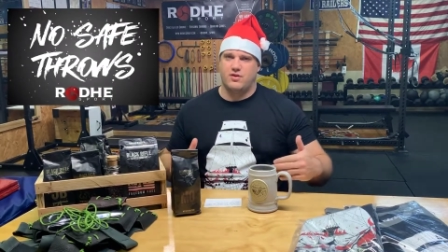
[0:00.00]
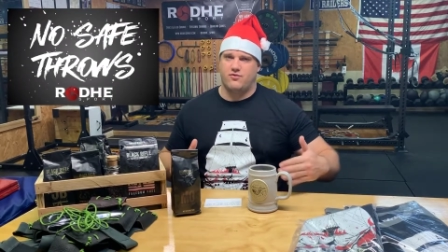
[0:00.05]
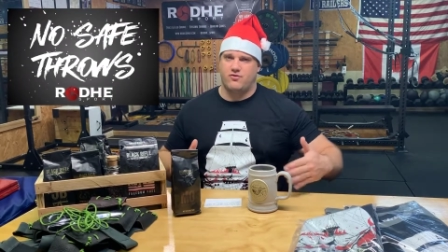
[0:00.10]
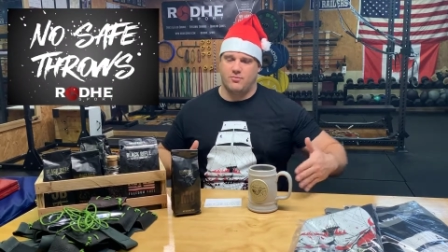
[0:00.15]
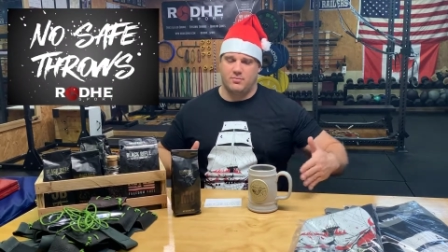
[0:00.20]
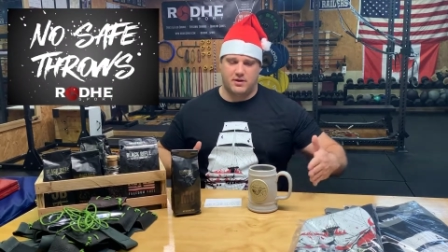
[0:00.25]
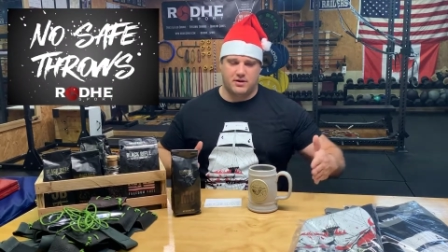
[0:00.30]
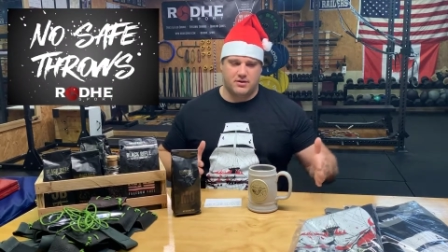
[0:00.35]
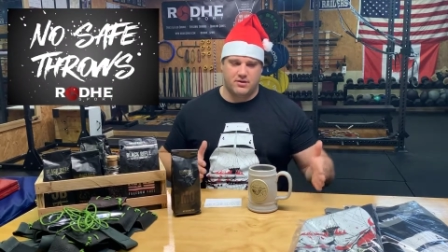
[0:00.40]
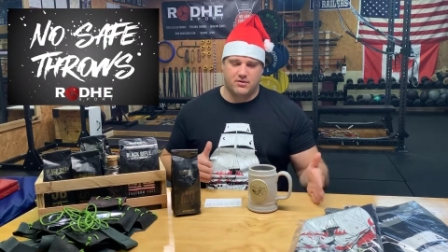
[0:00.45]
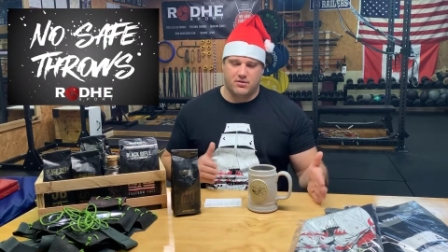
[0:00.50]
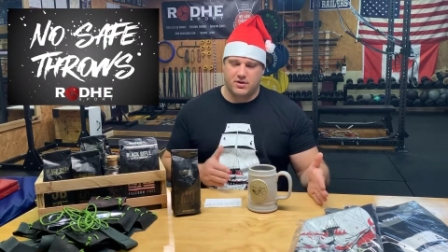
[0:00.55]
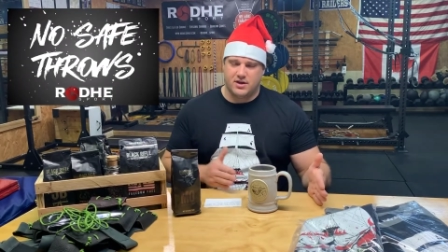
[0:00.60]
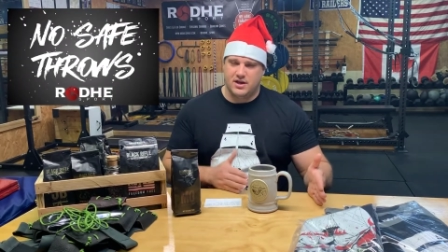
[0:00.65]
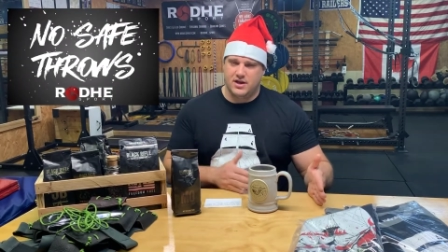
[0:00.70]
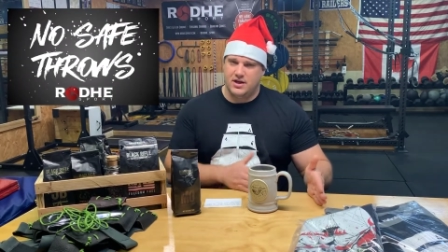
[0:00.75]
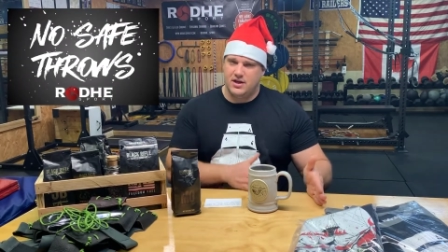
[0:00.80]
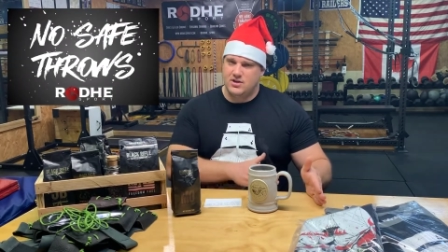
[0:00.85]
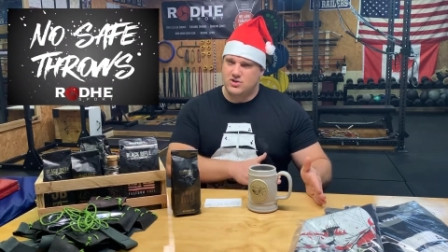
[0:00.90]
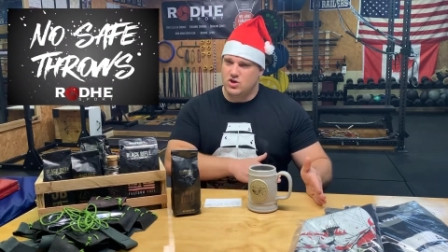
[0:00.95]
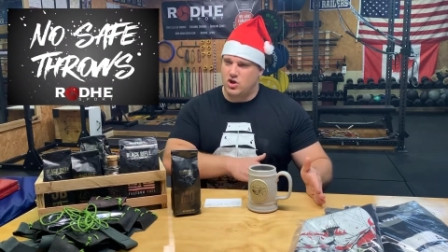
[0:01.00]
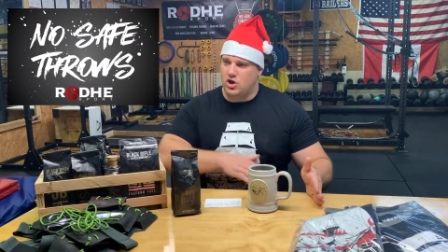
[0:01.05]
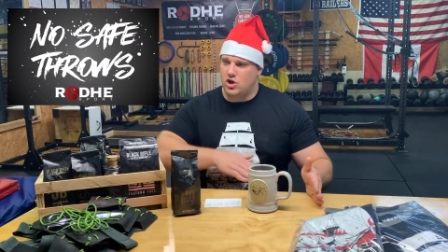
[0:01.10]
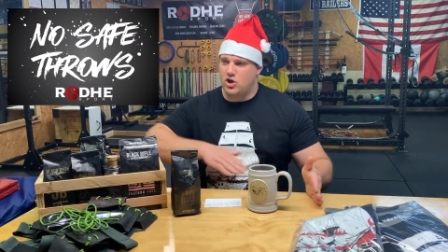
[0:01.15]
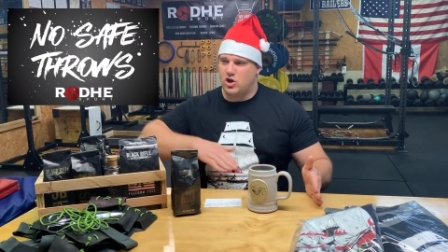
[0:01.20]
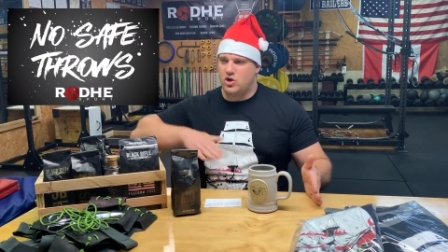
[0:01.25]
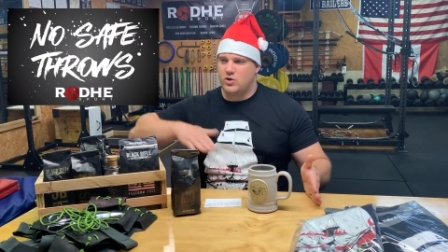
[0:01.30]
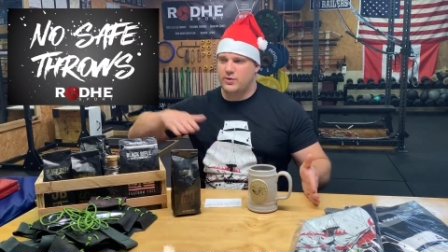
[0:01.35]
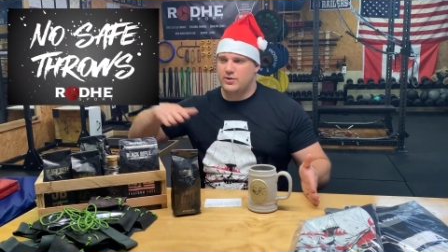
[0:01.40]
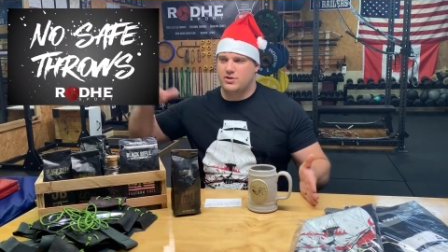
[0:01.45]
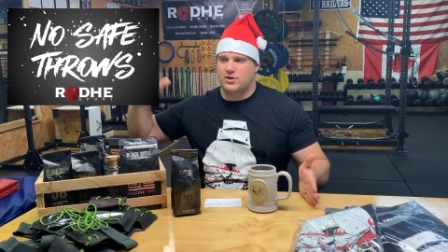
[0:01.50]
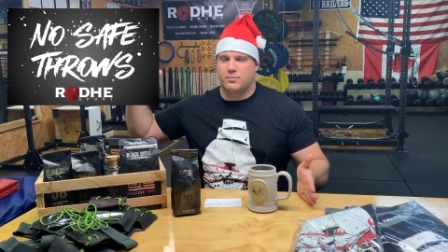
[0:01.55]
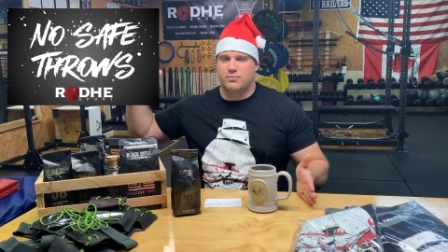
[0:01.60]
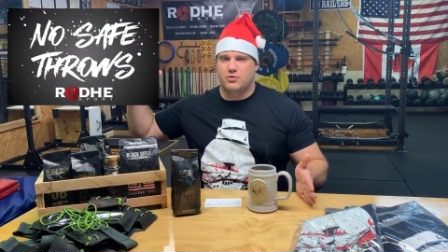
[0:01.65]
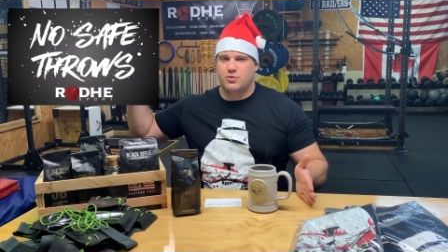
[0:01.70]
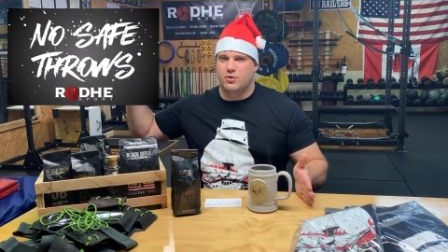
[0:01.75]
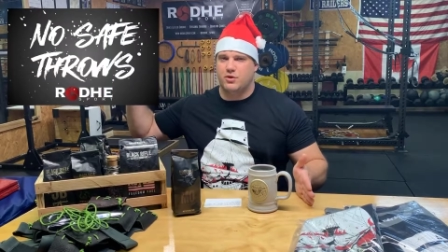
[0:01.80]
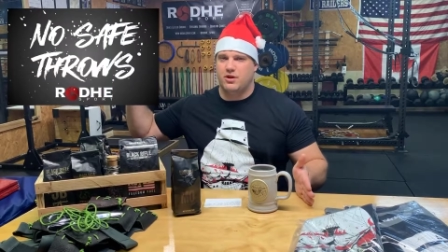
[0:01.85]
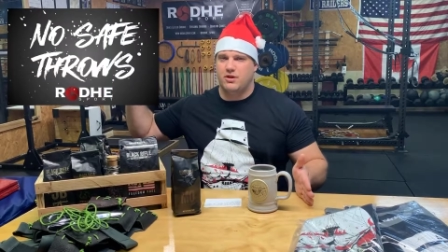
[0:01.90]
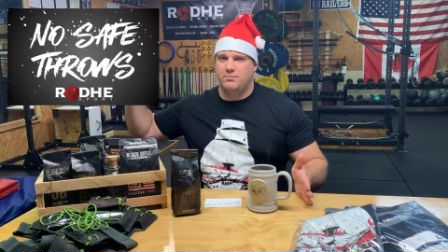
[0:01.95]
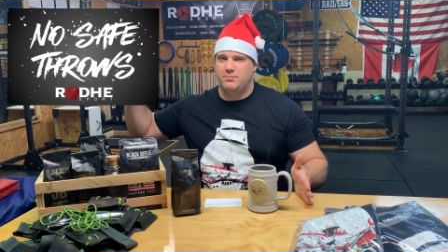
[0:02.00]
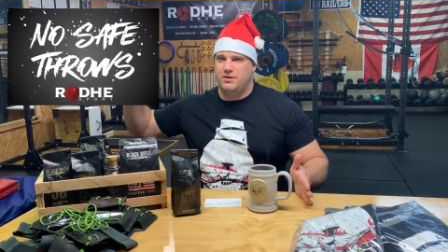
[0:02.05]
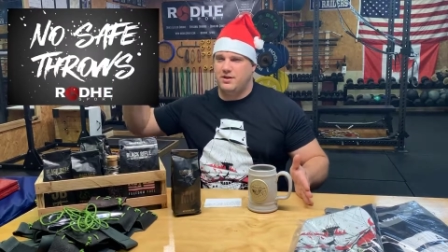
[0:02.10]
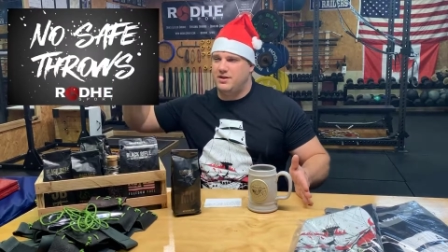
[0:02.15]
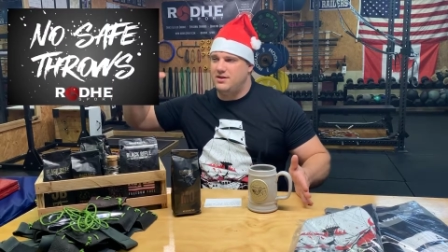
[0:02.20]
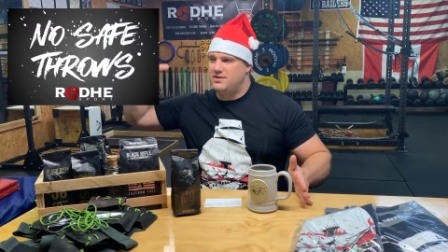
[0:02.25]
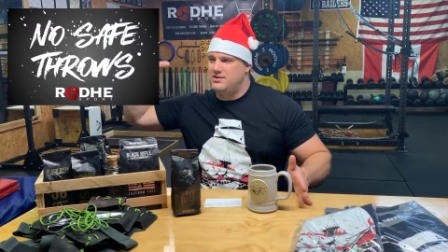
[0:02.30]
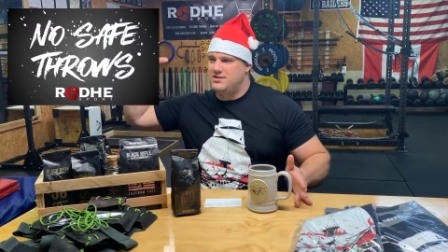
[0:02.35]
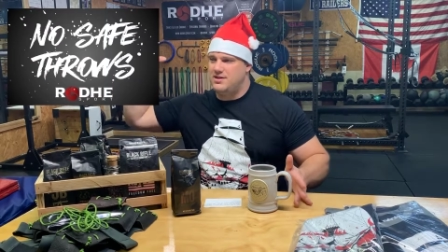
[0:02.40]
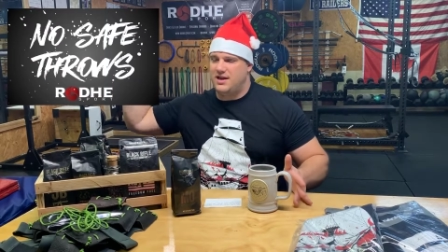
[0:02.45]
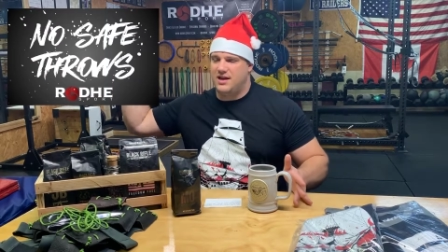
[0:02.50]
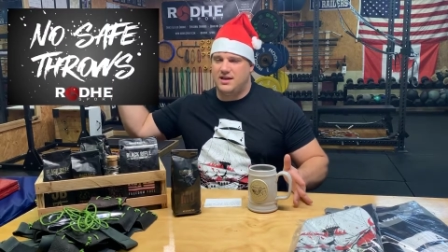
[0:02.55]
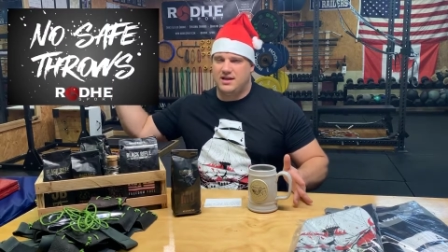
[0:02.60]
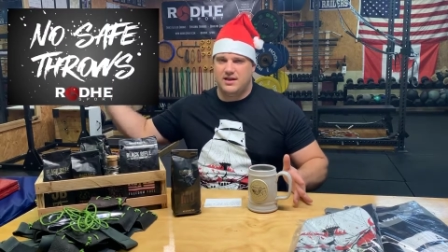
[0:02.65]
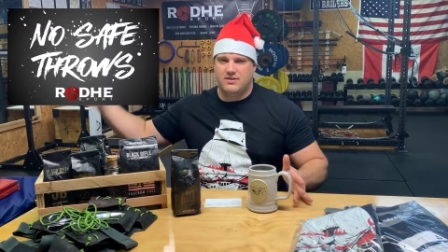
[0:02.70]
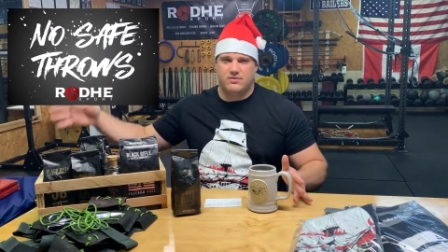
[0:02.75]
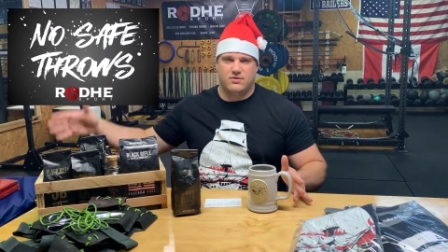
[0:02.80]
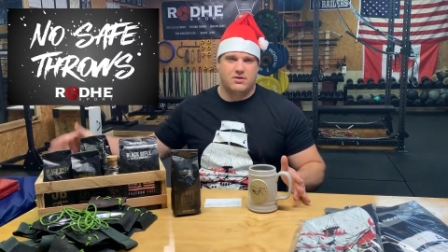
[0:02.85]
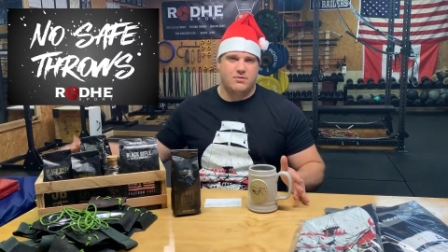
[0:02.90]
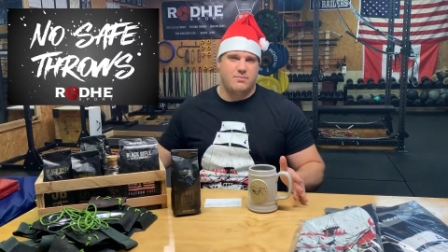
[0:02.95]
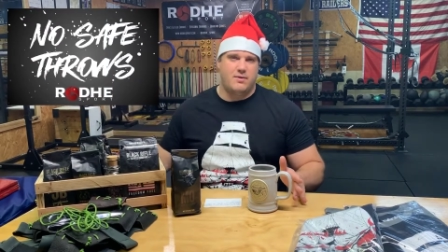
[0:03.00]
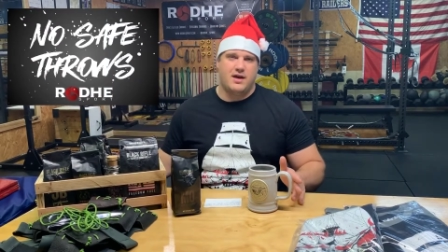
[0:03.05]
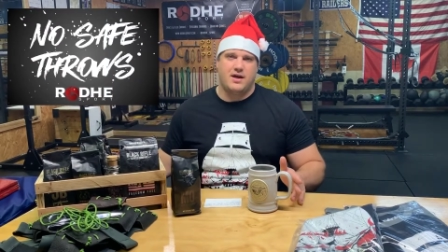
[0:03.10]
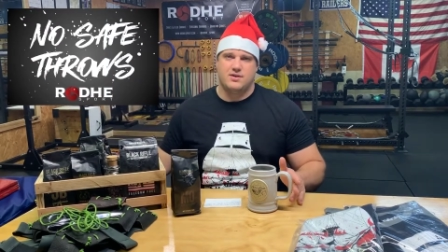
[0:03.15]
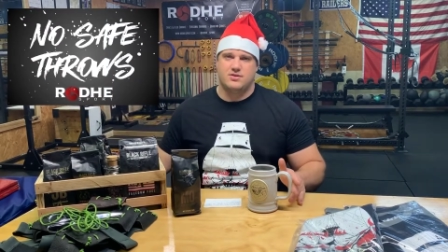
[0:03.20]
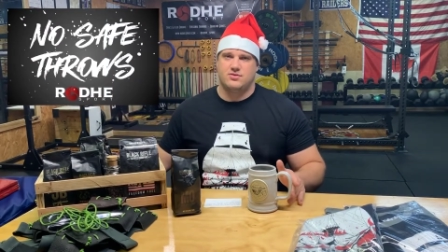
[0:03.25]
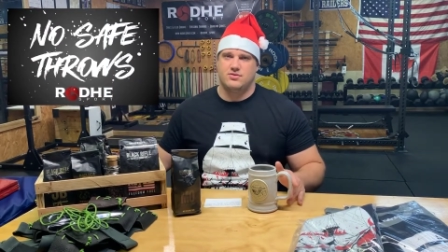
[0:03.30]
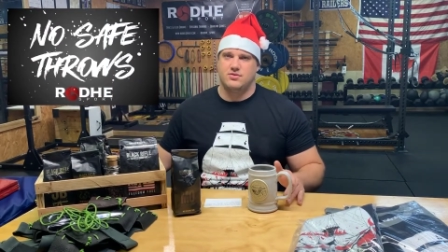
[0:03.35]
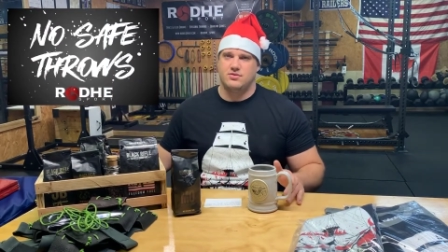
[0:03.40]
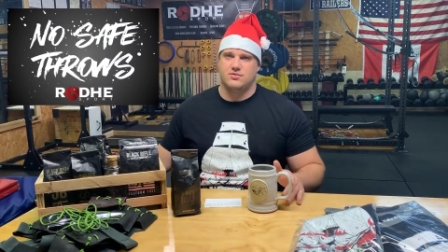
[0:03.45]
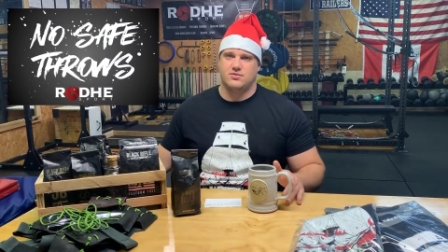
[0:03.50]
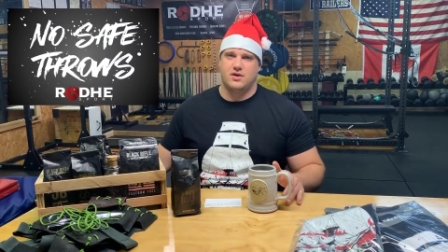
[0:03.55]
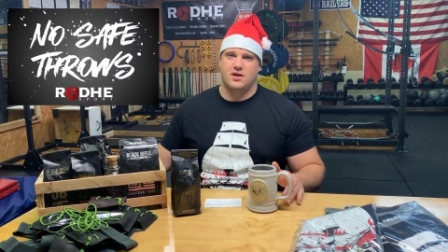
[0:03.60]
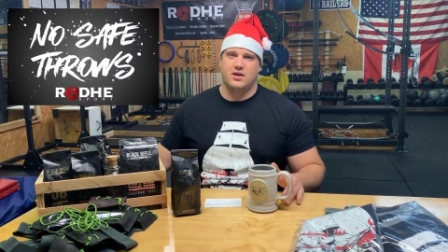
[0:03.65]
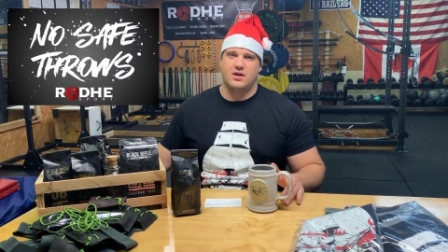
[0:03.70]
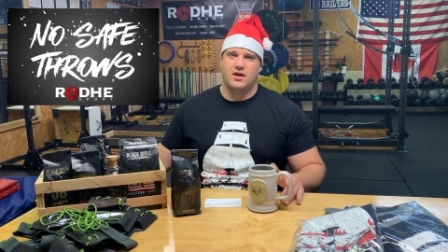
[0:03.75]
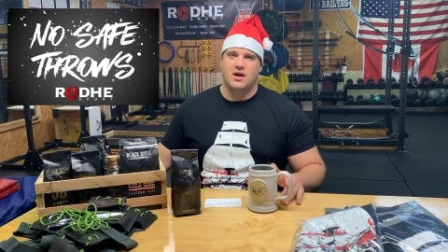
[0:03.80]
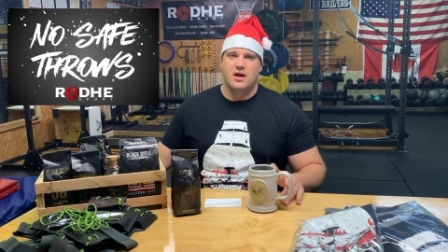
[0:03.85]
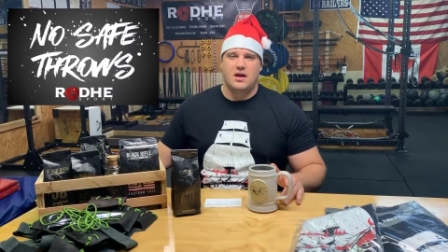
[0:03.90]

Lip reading: From like little kids all the way up to Olympians and even the masters, right?